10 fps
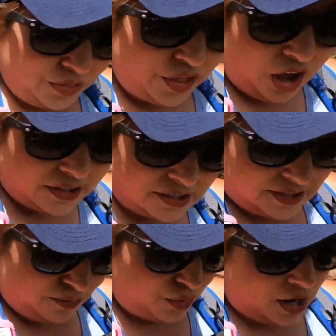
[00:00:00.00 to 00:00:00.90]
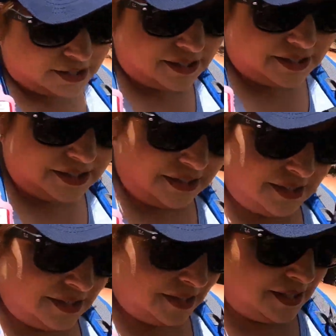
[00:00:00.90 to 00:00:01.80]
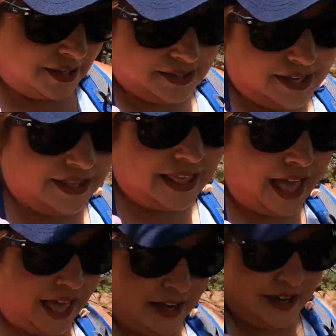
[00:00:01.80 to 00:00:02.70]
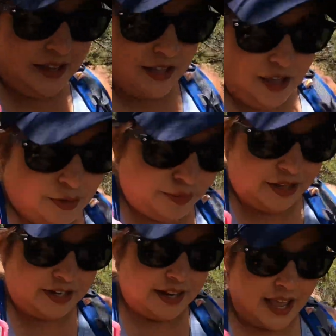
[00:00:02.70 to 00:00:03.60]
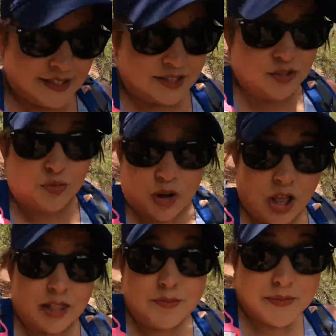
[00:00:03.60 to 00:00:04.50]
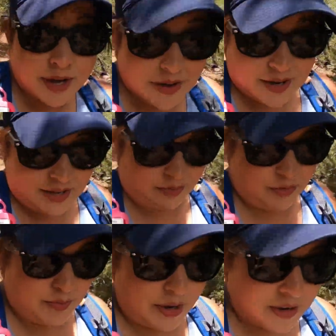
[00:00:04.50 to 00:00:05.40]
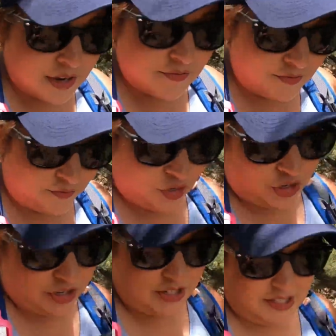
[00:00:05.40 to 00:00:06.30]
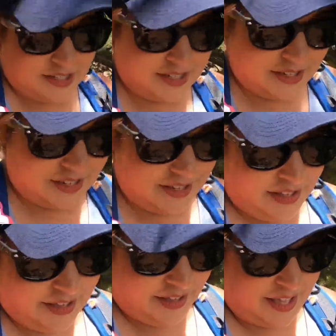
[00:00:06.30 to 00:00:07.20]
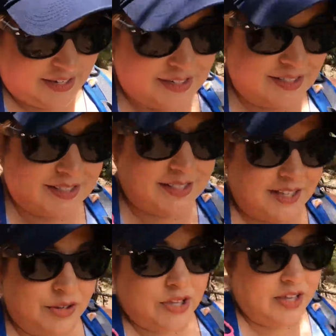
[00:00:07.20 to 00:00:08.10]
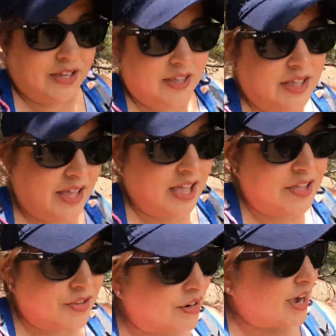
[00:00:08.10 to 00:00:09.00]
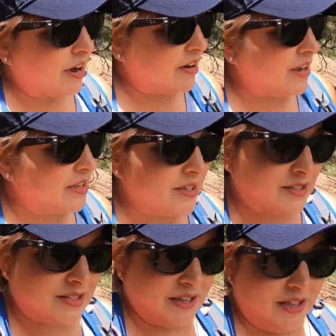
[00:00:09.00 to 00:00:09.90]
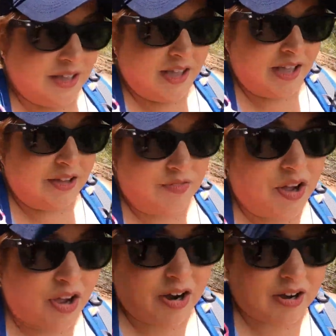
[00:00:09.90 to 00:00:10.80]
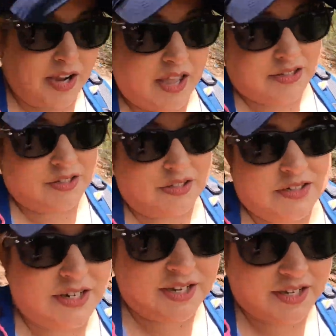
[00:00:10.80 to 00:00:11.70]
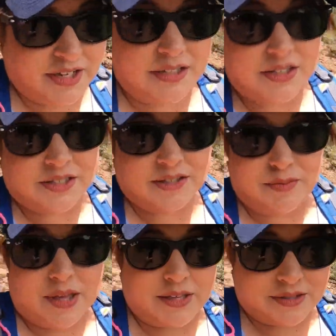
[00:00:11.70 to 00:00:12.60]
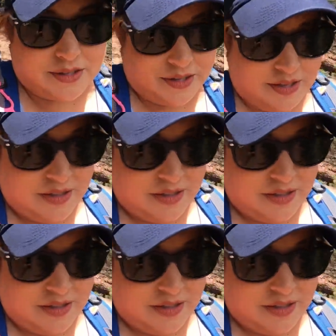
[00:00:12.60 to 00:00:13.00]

thoughts and processes and things like that. But in essence, we're all American. We're American first. And to see other areas of our country is just amazing.